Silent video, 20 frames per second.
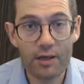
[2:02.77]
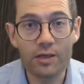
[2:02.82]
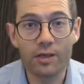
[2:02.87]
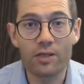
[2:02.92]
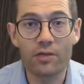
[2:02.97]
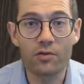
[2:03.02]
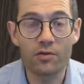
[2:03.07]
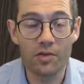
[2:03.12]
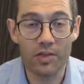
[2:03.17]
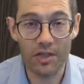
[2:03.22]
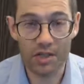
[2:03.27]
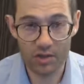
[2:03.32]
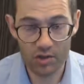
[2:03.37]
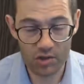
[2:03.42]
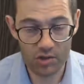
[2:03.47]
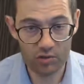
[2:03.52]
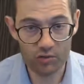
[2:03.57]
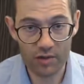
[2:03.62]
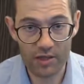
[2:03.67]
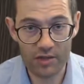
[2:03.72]
using it
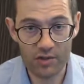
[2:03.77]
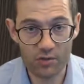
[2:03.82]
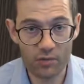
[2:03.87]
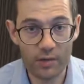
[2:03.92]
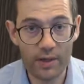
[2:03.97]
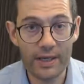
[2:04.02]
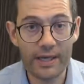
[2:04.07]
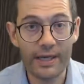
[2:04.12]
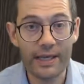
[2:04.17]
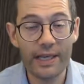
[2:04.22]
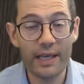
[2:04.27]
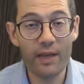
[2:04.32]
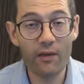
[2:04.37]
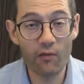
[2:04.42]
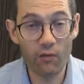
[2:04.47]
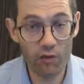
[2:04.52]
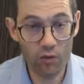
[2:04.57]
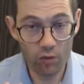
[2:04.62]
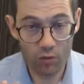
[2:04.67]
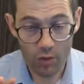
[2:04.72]
straight away.
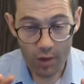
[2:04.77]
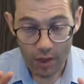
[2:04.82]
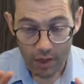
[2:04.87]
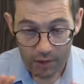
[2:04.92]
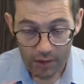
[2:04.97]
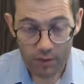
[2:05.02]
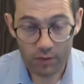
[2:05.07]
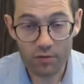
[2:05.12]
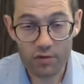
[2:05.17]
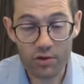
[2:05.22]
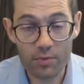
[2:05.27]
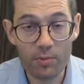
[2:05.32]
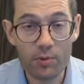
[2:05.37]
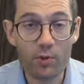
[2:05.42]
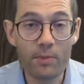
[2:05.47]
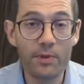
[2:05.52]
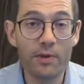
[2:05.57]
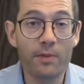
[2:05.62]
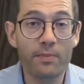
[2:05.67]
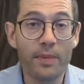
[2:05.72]
If you don't
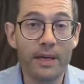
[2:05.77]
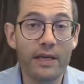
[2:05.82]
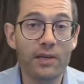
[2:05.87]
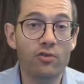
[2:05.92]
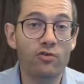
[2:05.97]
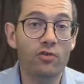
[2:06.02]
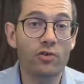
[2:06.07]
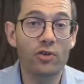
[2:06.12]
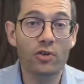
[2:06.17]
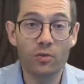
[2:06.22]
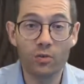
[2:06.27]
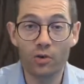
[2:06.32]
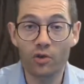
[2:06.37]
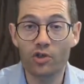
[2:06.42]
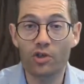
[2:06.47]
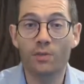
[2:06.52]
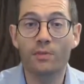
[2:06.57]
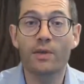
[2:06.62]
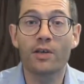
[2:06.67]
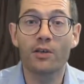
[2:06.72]
support me on Patreon, you're
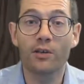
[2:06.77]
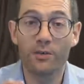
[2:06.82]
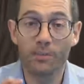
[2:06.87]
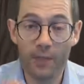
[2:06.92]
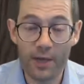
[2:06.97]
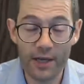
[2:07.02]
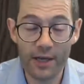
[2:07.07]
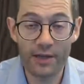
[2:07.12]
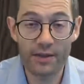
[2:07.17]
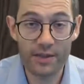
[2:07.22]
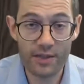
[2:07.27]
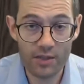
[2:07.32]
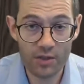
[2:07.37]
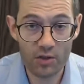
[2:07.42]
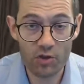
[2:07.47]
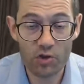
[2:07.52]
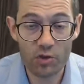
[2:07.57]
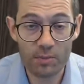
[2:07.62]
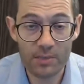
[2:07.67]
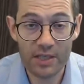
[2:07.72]
watching me on my other
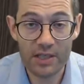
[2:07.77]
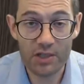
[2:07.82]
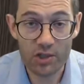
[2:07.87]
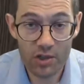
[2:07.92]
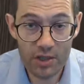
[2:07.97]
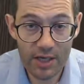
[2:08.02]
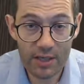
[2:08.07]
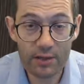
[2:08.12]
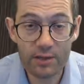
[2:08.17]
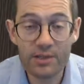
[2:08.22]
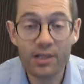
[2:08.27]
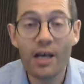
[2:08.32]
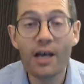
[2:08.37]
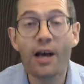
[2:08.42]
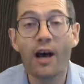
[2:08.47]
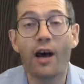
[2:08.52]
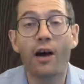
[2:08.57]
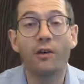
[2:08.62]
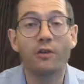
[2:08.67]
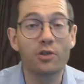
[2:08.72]
social media channels,
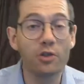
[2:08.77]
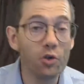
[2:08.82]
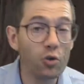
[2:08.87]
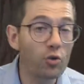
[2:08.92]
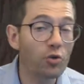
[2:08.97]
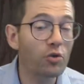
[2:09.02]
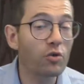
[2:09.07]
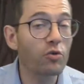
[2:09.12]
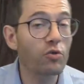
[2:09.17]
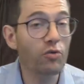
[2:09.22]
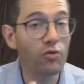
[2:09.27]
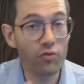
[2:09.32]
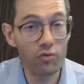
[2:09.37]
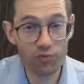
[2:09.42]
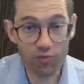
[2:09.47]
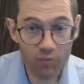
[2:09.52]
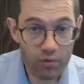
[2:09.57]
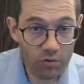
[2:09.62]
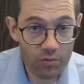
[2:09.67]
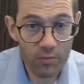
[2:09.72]
I'll talk you
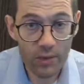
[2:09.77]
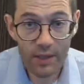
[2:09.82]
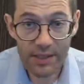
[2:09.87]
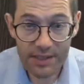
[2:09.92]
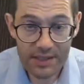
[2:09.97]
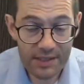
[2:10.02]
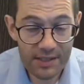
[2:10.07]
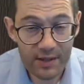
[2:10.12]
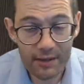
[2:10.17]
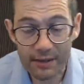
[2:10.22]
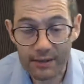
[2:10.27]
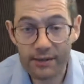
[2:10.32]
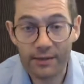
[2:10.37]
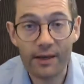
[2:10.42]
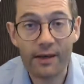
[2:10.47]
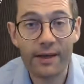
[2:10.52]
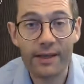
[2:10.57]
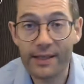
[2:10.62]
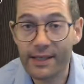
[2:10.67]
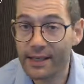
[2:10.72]
through my style
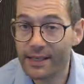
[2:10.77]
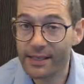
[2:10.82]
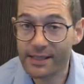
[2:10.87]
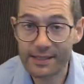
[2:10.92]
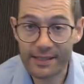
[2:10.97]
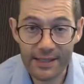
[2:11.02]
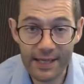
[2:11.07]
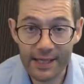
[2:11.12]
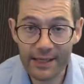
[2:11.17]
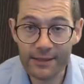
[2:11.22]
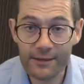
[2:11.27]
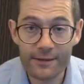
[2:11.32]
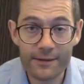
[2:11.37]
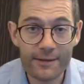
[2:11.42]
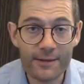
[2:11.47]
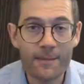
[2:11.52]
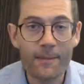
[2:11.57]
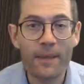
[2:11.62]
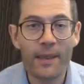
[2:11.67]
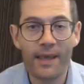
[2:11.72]
guide in a second,
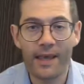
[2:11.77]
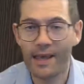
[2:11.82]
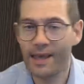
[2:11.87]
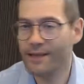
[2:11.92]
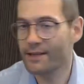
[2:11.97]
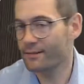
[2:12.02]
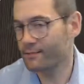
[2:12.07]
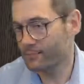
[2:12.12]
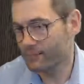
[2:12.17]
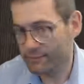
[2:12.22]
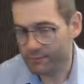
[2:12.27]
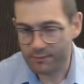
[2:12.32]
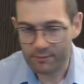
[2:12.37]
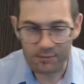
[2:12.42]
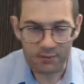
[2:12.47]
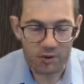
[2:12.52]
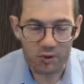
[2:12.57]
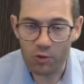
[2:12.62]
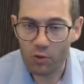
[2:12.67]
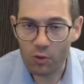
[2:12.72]
and
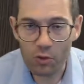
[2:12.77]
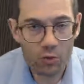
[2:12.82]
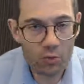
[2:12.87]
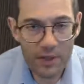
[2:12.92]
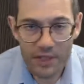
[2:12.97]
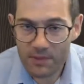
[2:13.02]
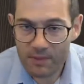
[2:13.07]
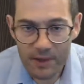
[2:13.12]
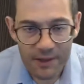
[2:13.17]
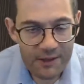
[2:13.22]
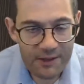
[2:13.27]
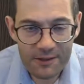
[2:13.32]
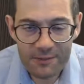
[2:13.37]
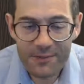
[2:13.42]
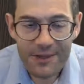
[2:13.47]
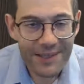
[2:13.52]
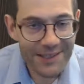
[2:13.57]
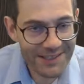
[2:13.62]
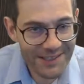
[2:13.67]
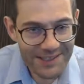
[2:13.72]
you're always welcome
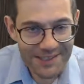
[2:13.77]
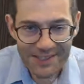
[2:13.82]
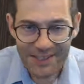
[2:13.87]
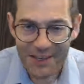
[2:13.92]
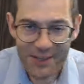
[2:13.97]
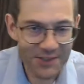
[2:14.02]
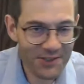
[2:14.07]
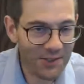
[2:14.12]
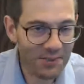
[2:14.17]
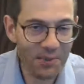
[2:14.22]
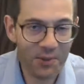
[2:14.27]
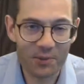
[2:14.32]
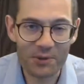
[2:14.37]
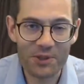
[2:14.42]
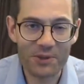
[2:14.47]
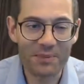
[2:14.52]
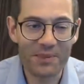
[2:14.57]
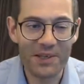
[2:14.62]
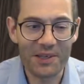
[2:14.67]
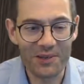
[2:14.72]
to start
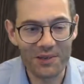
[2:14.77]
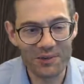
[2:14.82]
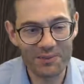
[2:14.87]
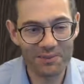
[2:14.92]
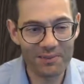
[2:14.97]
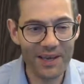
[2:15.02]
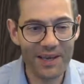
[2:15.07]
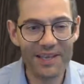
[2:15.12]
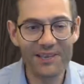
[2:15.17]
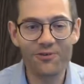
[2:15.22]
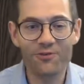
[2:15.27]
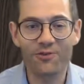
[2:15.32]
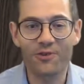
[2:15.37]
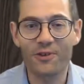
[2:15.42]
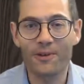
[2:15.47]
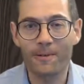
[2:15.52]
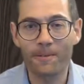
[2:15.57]
supporting me on Patreon.